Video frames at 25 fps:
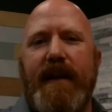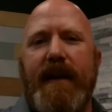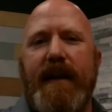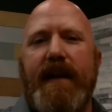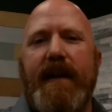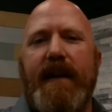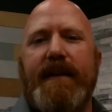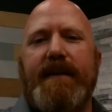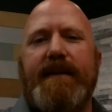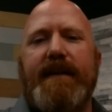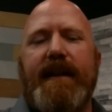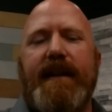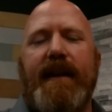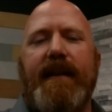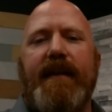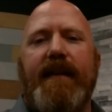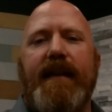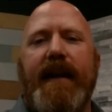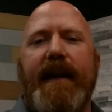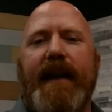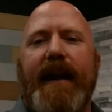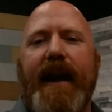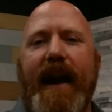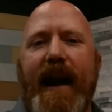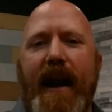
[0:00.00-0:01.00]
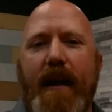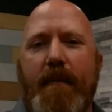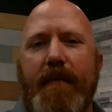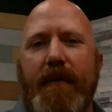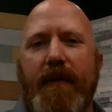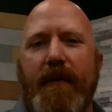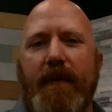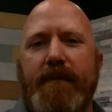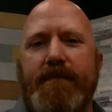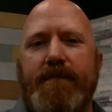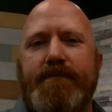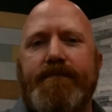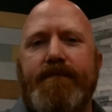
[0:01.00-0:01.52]
It's kind of like
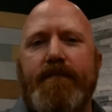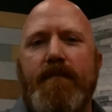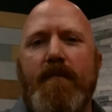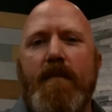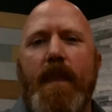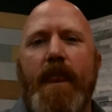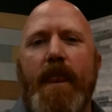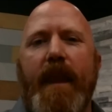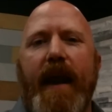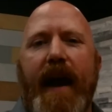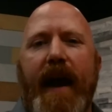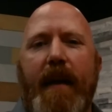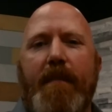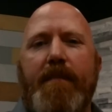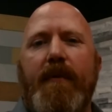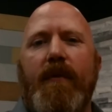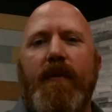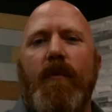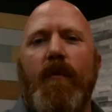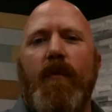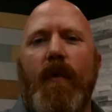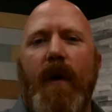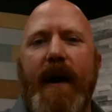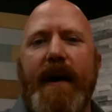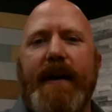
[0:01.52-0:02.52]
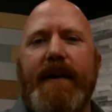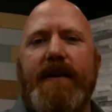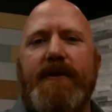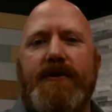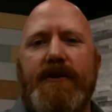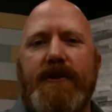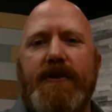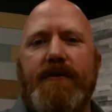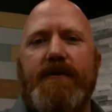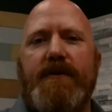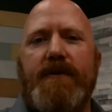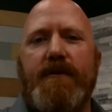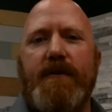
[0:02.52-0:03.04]
Apple. Apple wanted
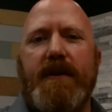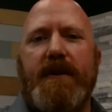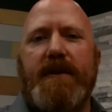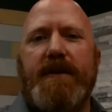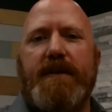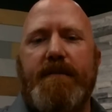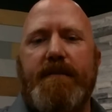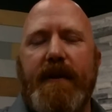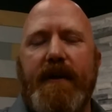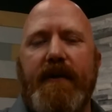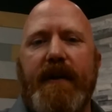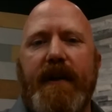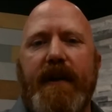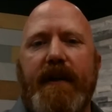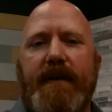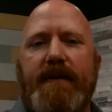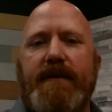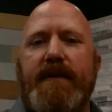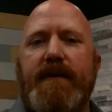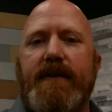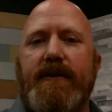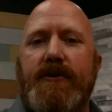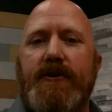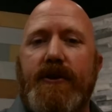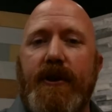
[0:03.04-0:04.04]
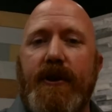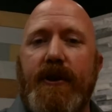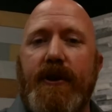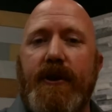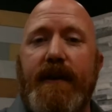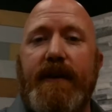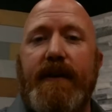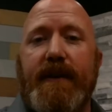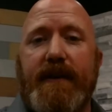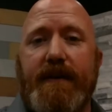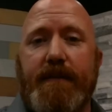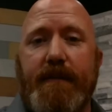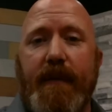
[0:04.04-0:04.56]
you to experience the
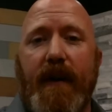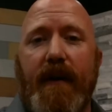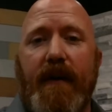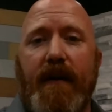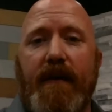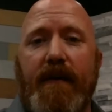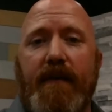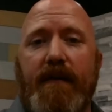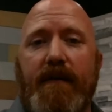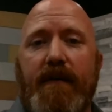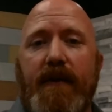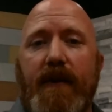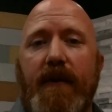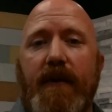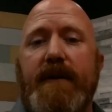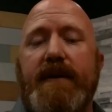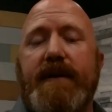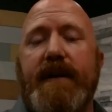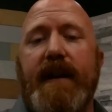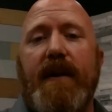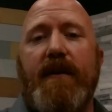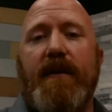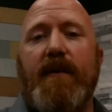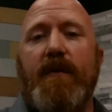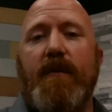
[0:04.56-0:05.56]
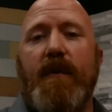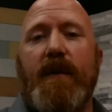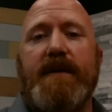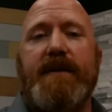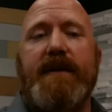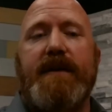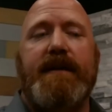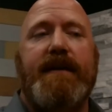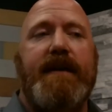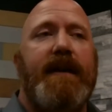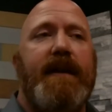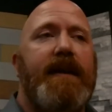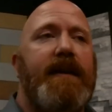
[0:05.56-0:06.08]
Genius Bar. Notice how it
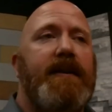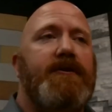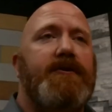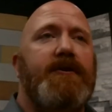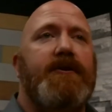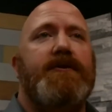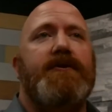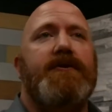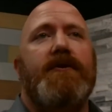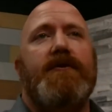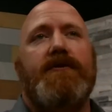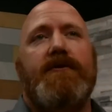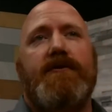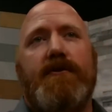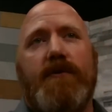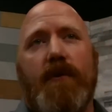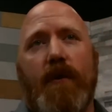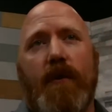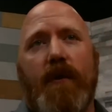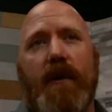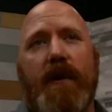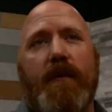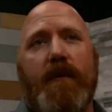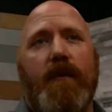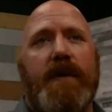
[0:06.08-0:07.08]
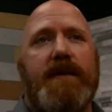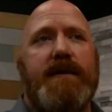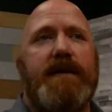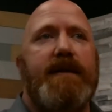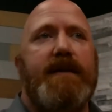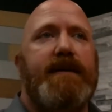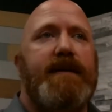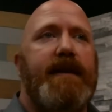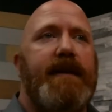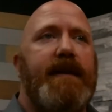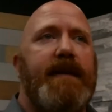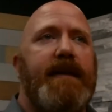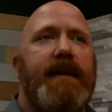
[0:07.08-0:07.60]
wasn't just a store. It
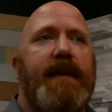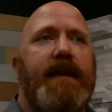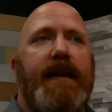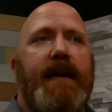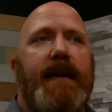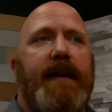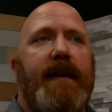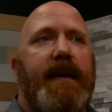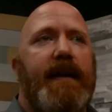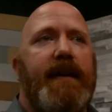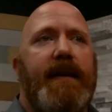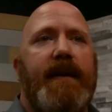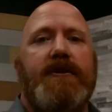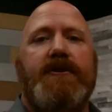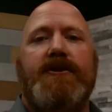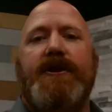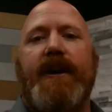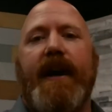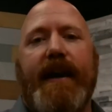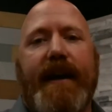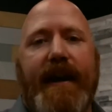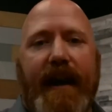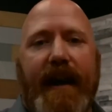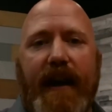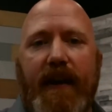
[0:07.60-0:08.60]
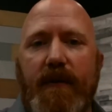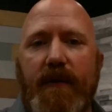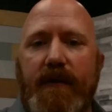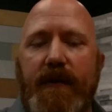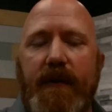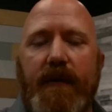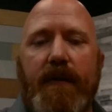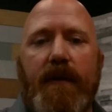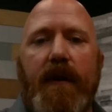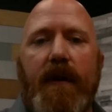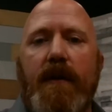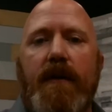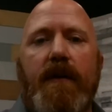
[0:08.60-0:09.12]
wasn't a
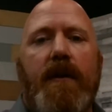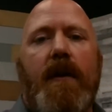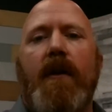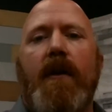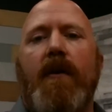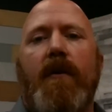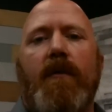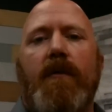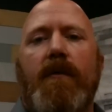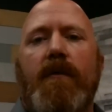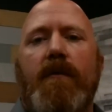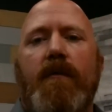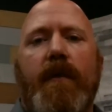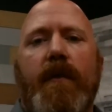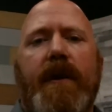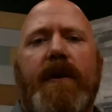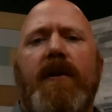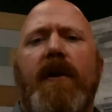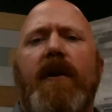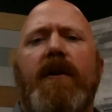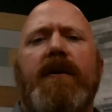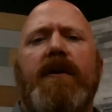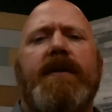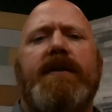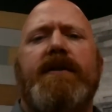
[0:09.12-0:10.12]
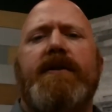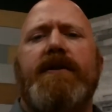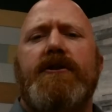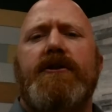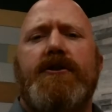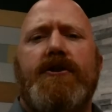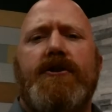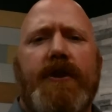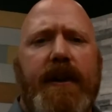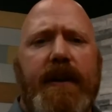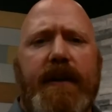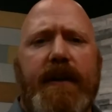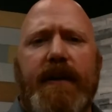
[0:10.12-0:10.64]
checkout. No, we called it the
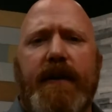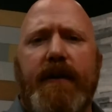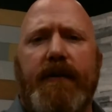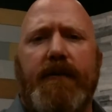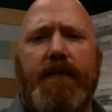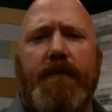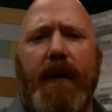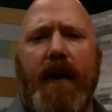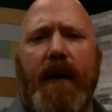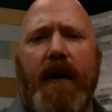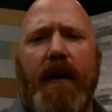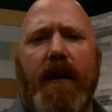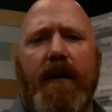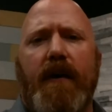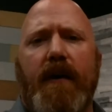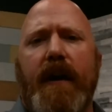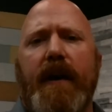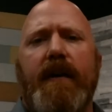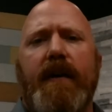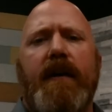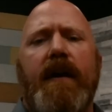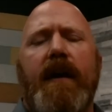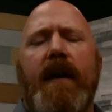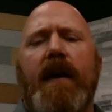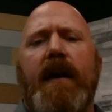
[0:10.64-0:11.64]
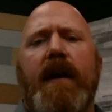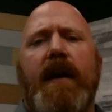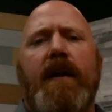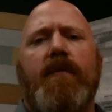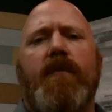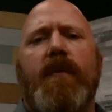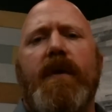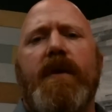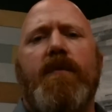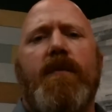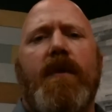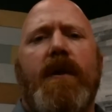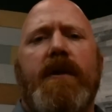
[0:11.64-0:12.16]
Genius Bar. And
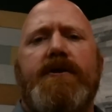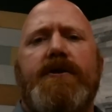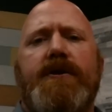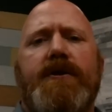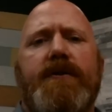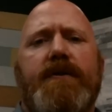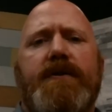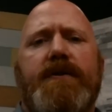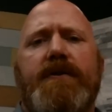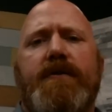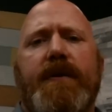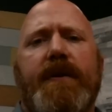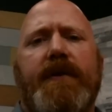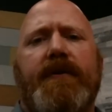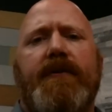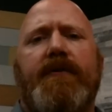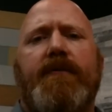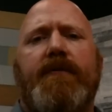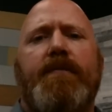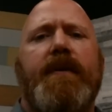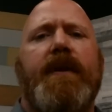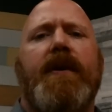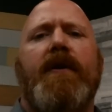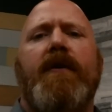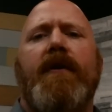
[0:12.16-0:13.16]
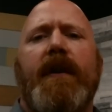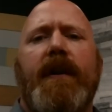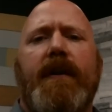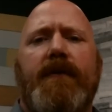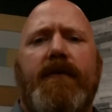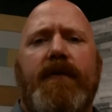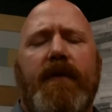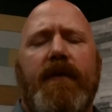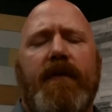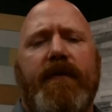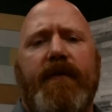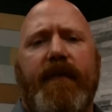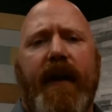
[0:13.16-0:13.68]
we want you to
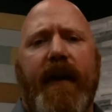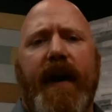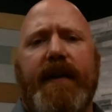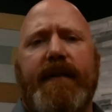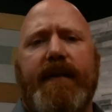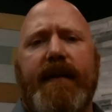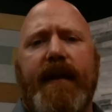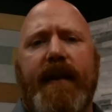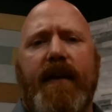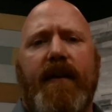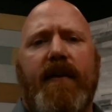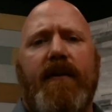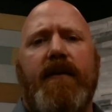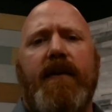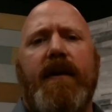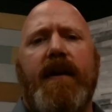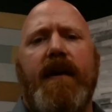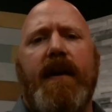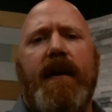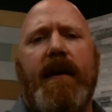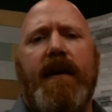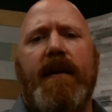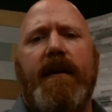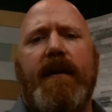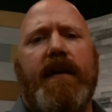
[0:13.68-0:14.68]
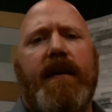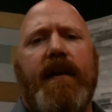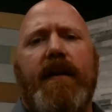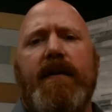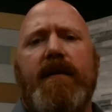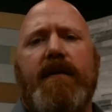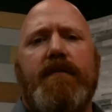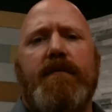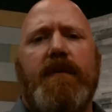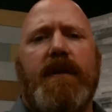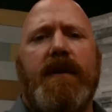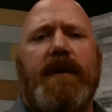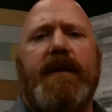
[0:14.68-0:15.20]
experience the fact that our
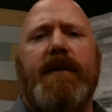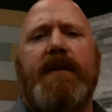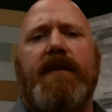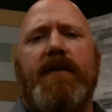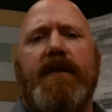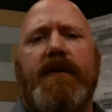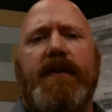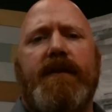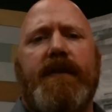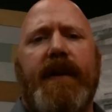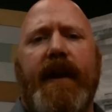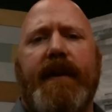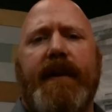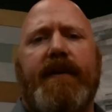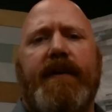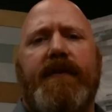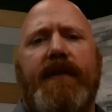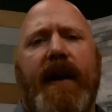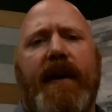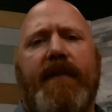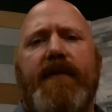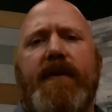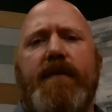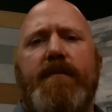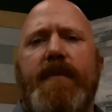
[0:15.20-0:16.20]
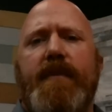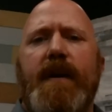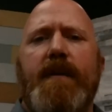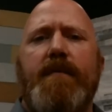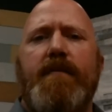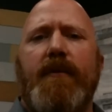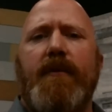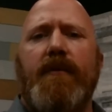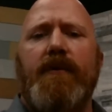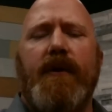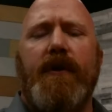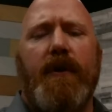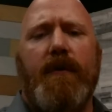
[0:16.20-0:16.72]
young millennial tech-savvy
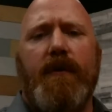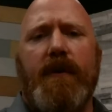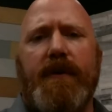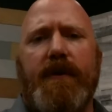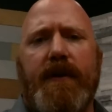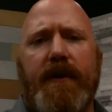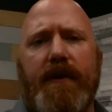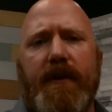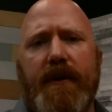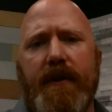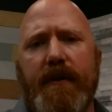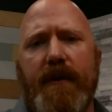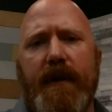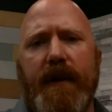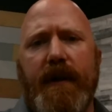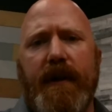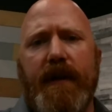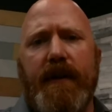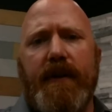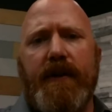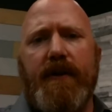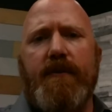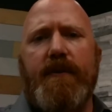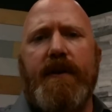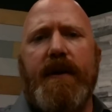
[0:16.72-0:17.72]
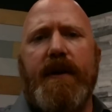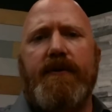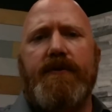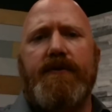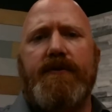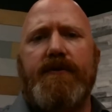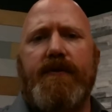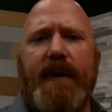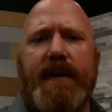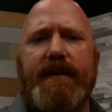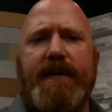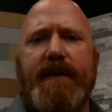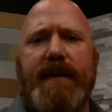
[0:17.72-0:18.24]
people know what they're doing, and you can
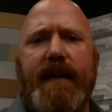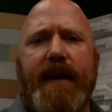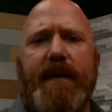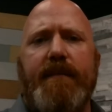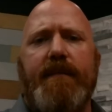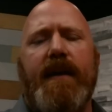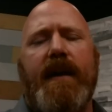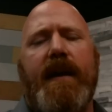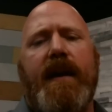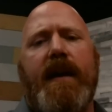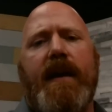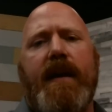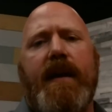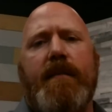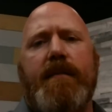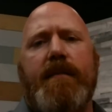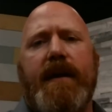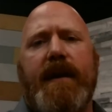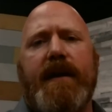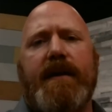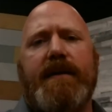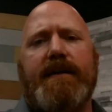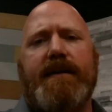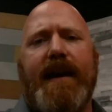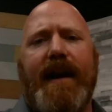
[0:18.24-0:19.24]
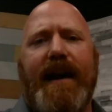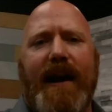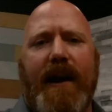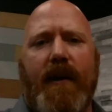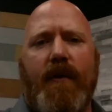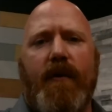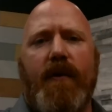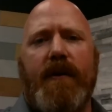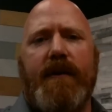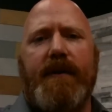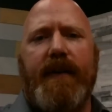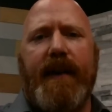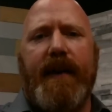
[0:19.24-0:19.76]
trust them because
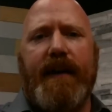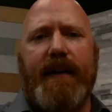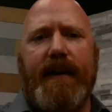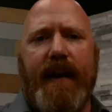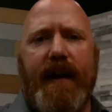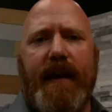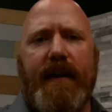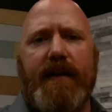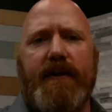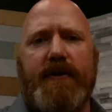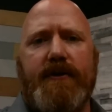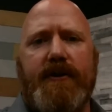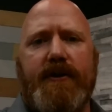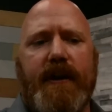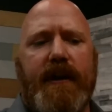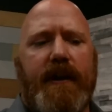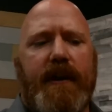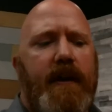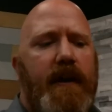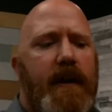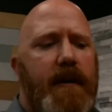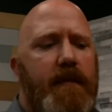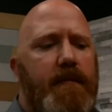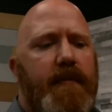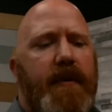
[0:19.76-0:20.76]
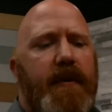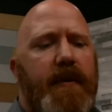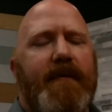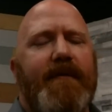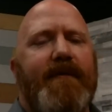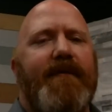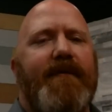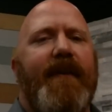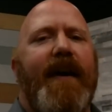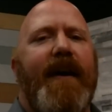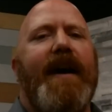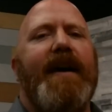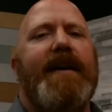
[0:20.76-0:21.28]
our technology
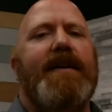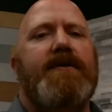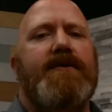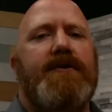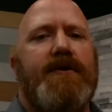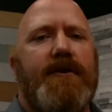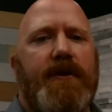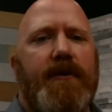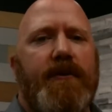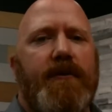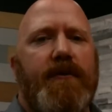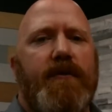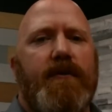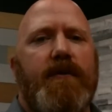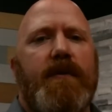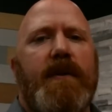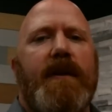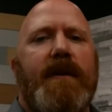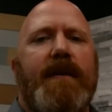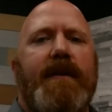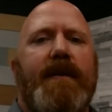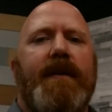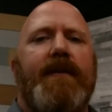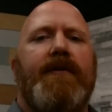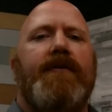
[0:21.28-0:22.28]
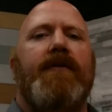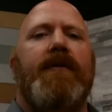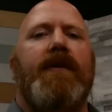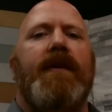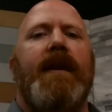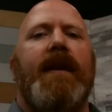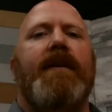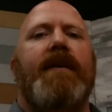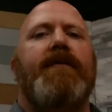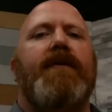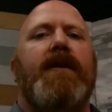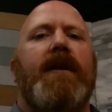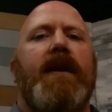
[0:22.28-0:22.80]
provides you this
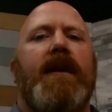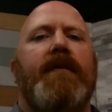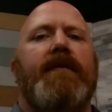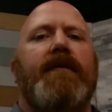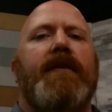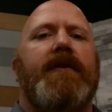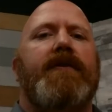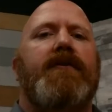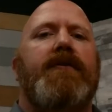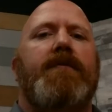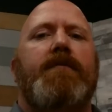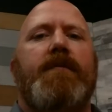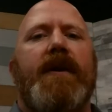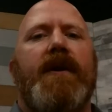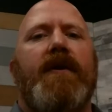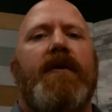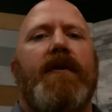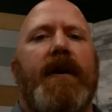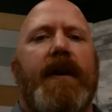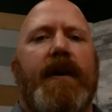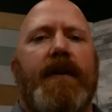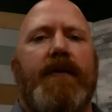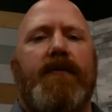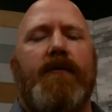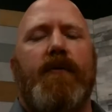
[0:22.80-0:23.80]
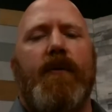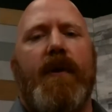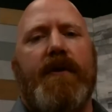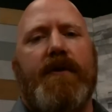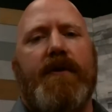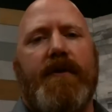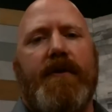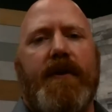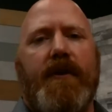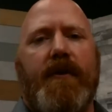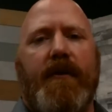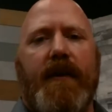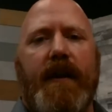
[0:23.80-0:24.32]
level of experience.
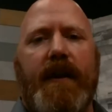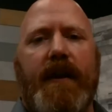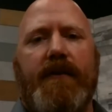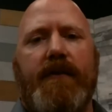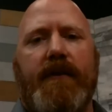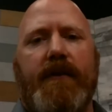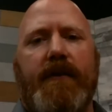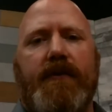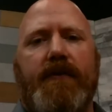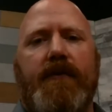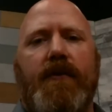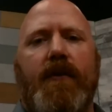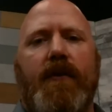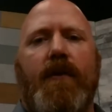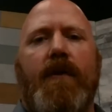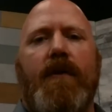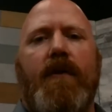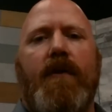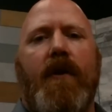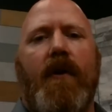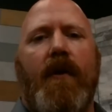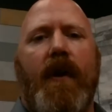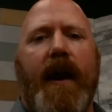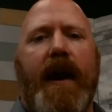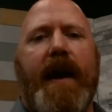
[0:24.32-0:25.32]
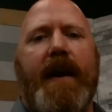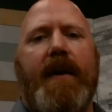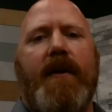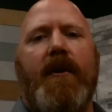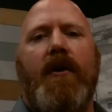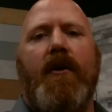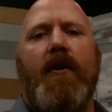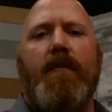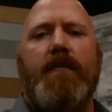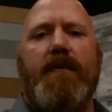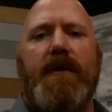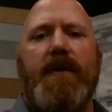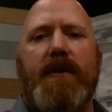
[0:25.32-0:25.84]
Whether you're in the store or at
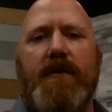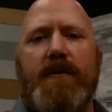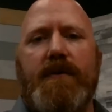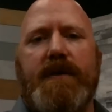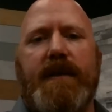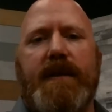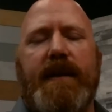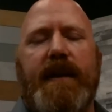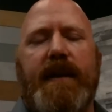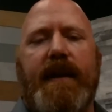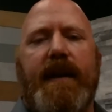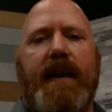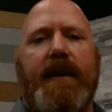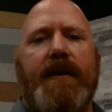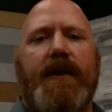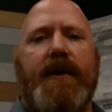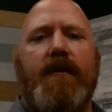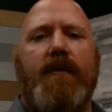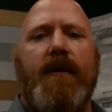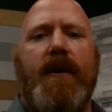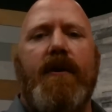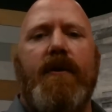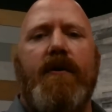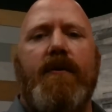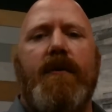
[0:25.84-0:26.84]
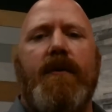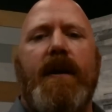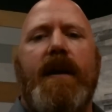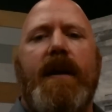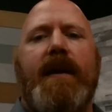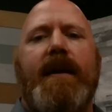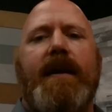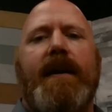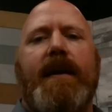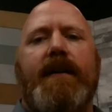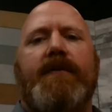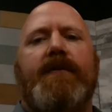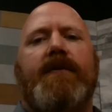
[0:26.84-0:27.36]
home using it on your own,
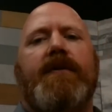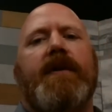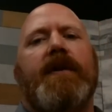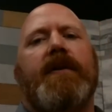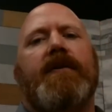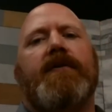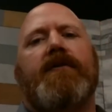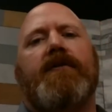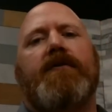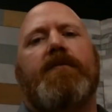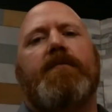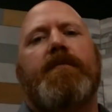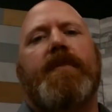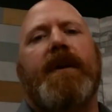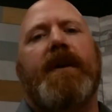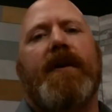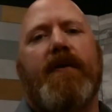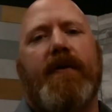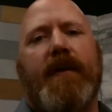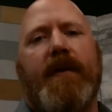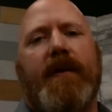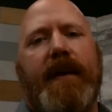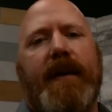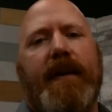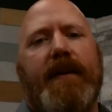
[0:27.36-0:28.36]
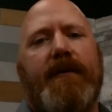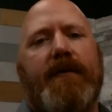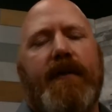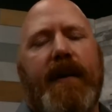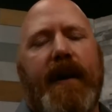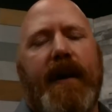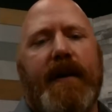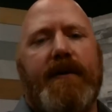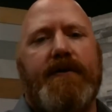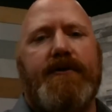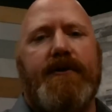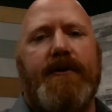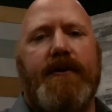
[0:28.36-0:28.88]
it's the experience
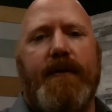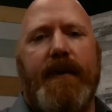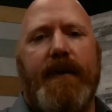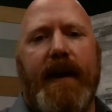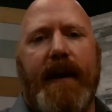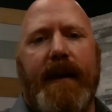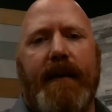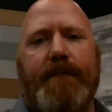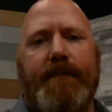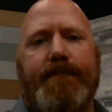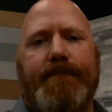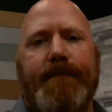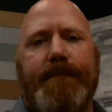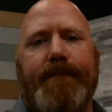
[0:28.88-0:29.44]
that you get.